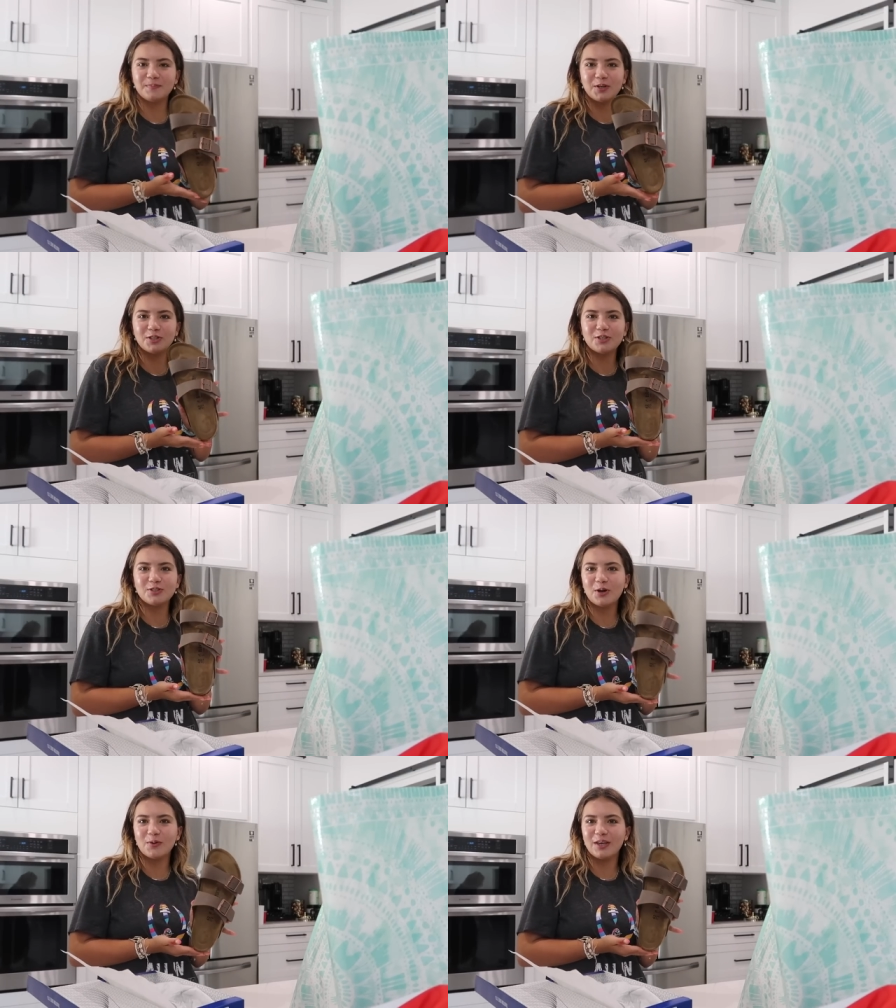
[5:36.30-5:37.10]
they're you just
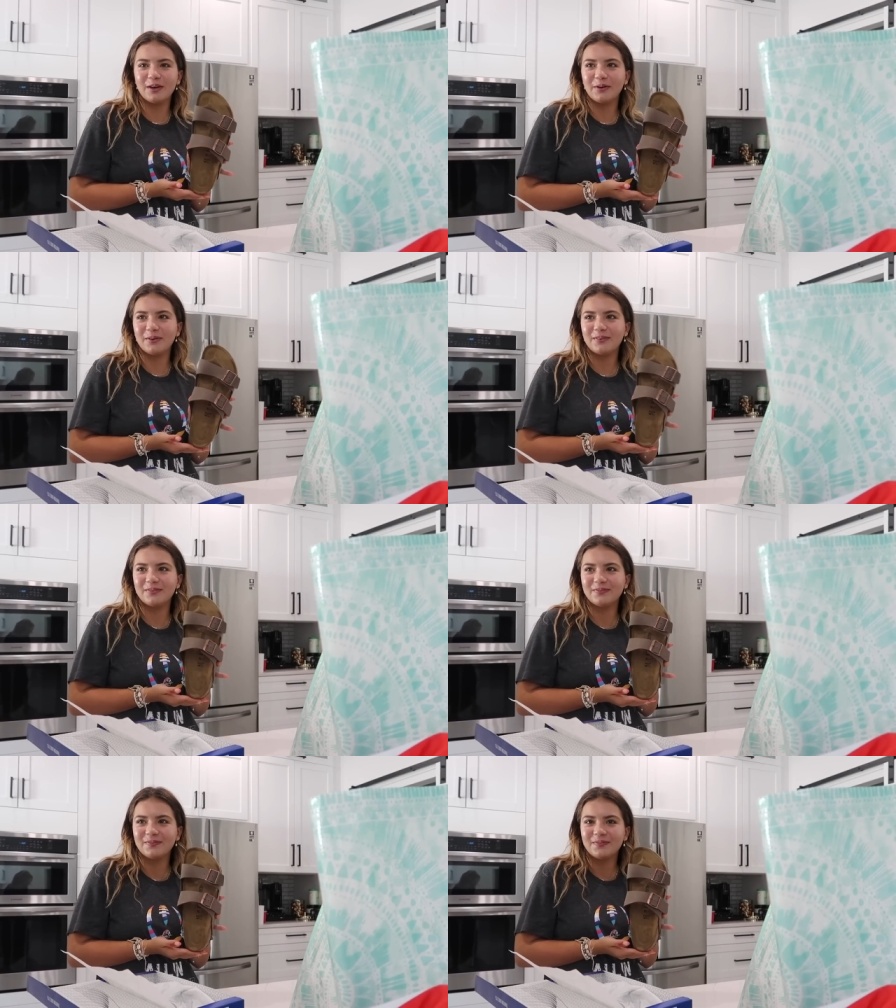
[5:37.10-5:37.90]
don't so know cute. That's
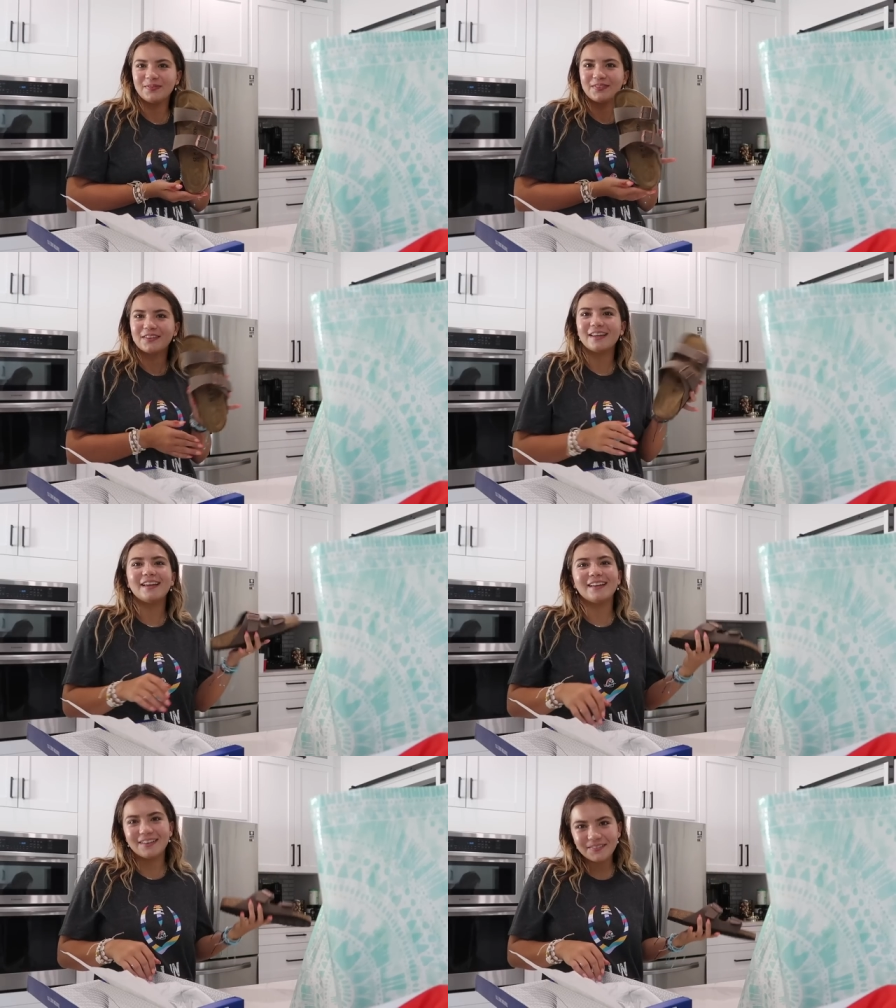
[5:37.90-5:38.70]
another part of
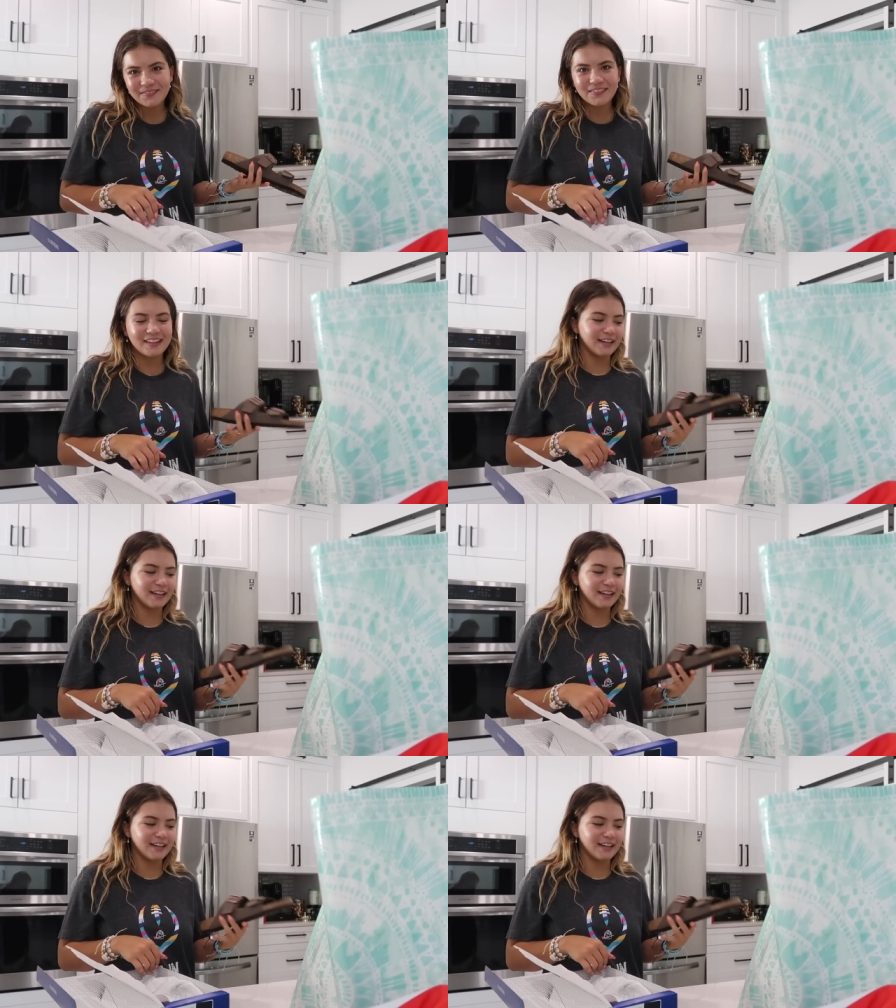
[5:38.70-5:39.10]
his birthday